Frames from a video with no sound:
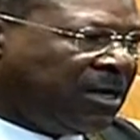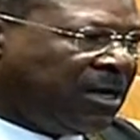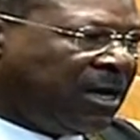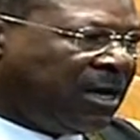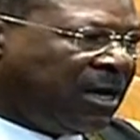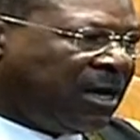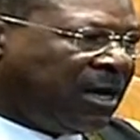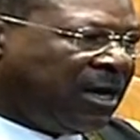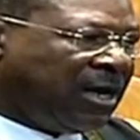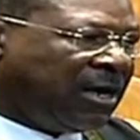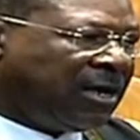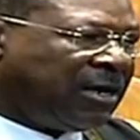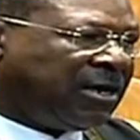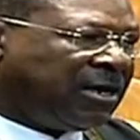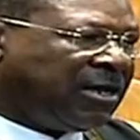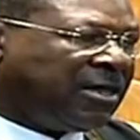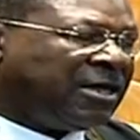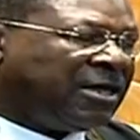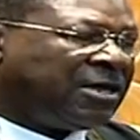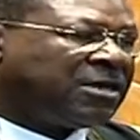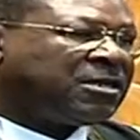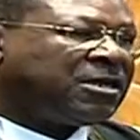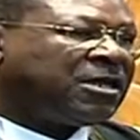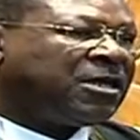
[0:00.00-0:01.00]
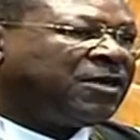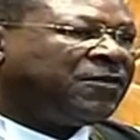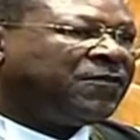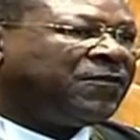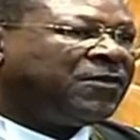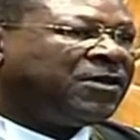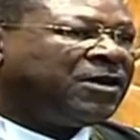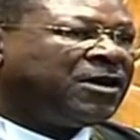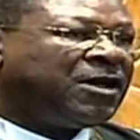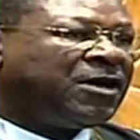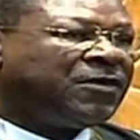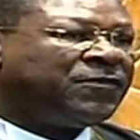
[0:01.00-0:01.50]
And that even
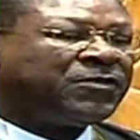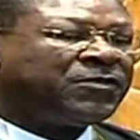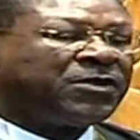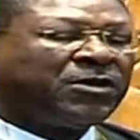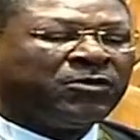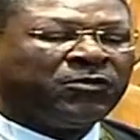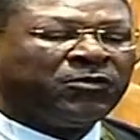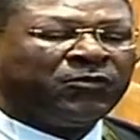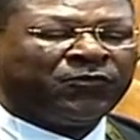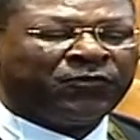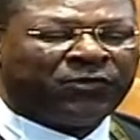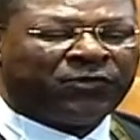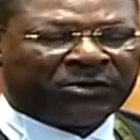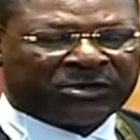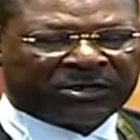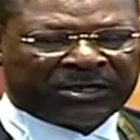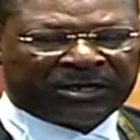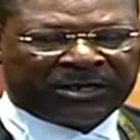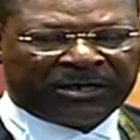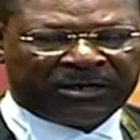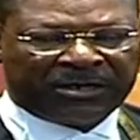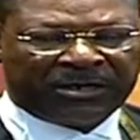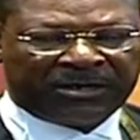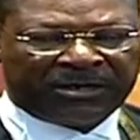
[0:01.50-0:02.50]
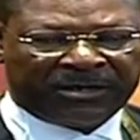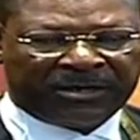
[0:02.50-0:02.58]
after you voted,